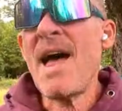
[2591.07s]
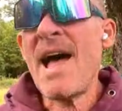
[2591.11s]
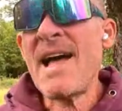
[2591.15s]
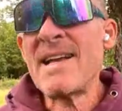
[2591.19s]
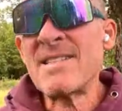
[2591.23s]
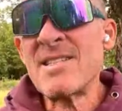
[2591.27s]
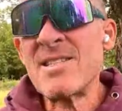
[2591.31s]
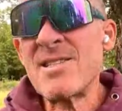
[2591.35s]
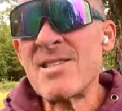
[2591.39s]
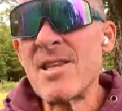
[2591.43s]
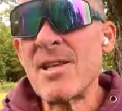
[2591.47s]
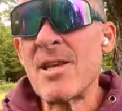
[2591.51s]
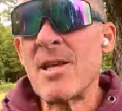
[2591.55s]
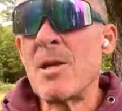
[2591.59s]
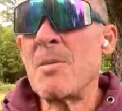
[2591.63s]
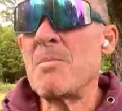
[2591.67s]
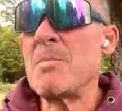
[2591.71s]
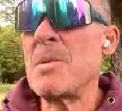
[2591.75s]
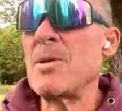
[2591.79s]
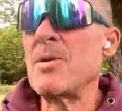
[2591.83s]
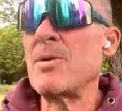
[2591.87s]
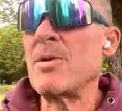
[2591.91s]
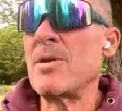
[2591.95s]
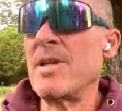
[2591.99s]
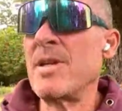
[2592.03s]
That's the
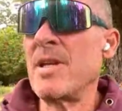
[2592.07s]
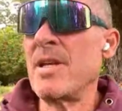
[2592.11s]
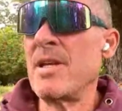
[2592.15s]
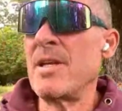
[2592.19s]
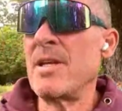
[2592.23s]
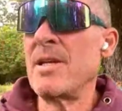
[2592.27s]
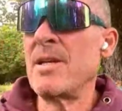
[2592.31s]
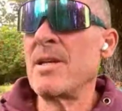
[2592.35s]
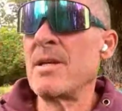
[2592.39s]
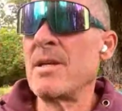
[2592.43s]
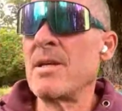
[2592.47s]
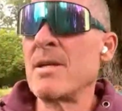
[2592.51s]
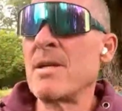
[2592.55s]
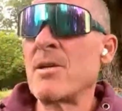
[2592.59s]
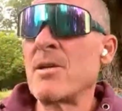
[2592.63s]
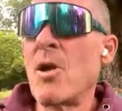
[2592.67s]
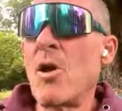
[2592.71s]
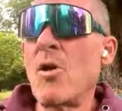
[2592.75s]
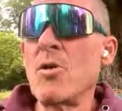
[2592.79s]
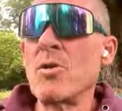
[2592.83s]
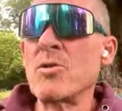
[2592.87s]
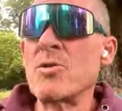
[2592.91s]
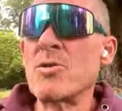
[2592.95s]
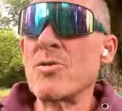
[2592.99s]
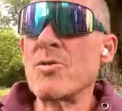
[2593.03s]
community
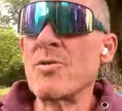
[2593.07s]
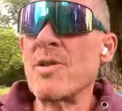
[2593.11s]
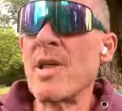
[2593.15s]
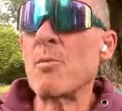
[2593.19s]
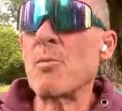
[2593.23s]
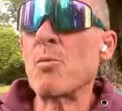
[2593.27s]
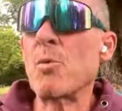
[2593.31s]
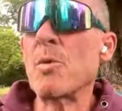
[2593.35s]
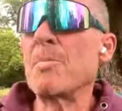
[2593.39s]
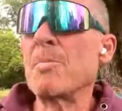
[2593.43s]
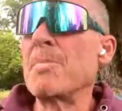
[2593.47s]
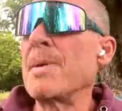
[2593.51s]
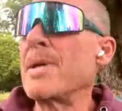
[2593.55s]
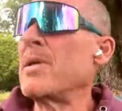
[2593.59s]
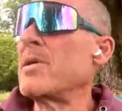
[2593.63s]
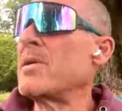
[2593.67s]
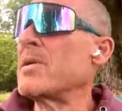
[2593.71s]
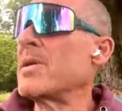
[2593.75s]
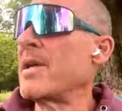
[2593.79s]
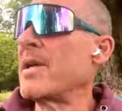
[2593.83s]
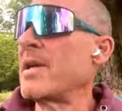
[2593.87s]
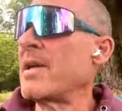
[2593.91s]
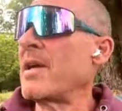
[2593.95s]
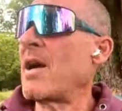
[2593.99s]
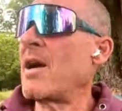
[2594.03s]
culture that we're
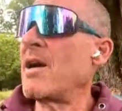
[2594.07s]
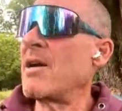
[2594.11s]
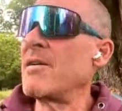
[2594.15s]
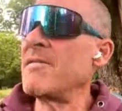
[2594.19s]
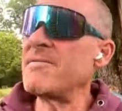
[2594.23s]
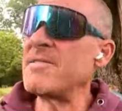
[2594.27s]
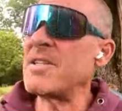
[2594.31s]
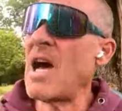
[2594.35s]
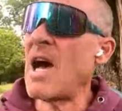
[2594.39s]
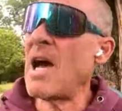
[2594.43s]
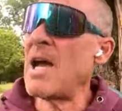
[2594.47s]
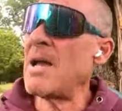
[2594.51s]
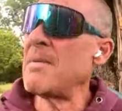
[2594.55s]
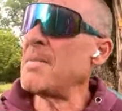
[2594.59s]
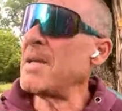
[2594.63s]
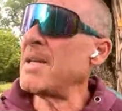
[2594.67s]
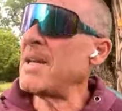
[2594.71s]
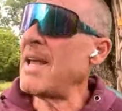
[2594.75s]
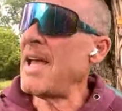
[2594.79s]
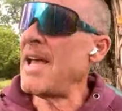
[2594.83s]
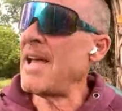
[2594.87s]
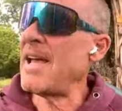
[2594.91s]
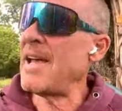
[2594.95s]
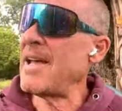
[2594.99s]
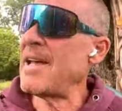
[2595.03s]
building of diamond
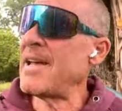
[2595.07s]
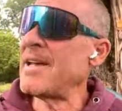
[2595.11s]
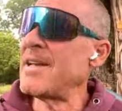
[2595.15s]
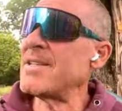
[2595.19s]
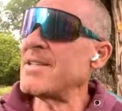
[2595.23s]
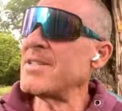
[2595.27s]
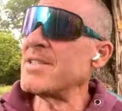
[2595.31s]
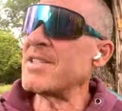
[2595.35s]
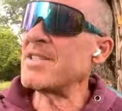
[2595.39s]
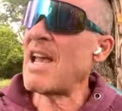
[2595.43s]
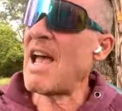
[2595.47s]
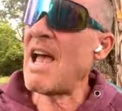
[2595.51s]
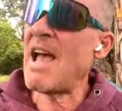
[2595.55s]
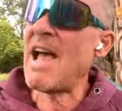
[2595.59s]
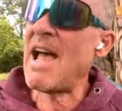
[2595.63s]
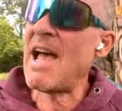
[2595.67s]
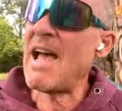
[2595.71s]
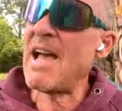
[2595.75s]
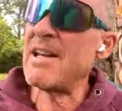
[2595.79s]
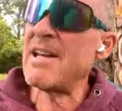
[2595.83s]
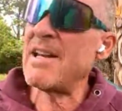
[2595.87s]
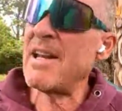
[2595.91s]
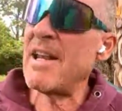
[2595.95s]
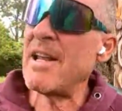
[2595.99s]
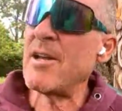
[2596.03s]
hands
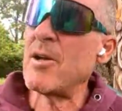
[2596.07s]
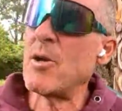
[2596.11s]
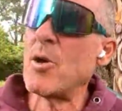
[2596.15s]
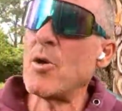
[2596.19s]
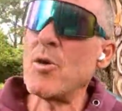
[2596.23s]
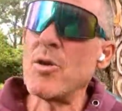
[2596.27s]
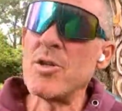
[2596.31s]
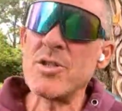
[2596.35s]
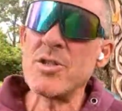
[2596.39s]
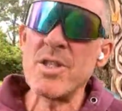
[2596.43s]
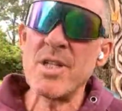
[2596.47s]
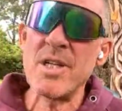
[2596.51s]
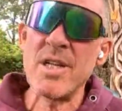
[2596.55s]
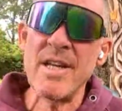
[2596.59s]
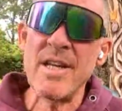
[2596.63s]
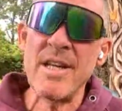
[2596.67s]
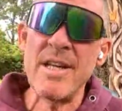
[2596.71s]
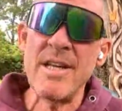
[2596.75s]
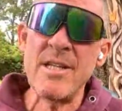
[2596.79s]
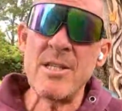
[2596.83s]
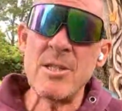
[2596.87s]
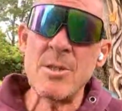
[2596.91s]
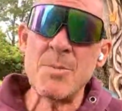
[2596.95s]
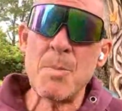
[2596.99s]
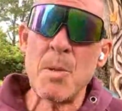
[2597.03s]
and encouraging
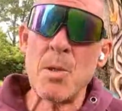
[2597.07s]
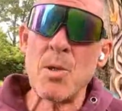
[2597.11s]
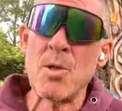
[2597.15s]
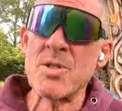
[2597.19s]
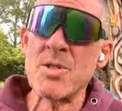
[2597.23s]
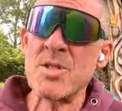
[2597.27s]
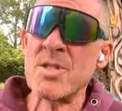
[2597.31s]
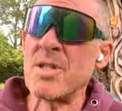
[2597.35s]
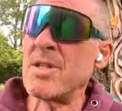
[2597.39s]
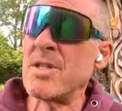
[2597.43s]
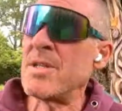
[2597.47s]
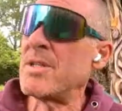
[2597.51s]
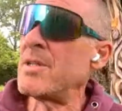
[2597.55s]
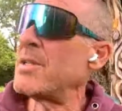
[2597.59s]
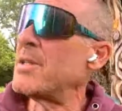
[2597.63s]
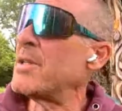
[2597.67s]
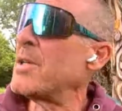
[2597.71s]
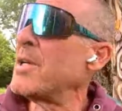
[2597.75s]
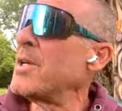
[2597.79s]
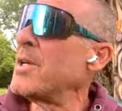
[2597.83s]
each person